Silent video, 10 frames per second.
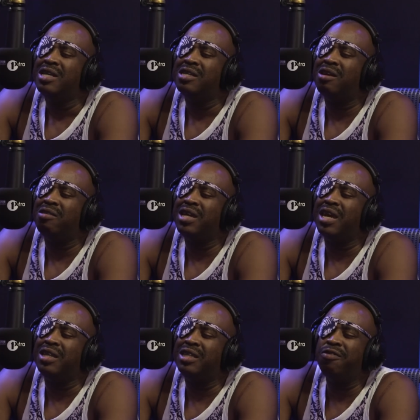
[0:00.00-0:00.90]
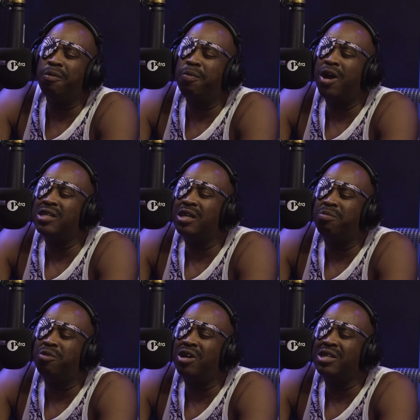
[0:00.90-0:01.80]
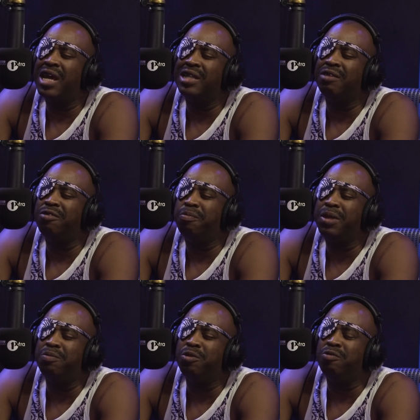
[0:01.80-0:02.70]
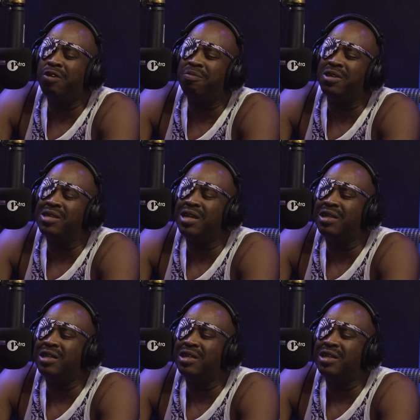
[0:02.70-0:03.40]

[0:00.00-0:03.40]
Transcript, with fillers: So yeah, different parts of the Bronx had different people representing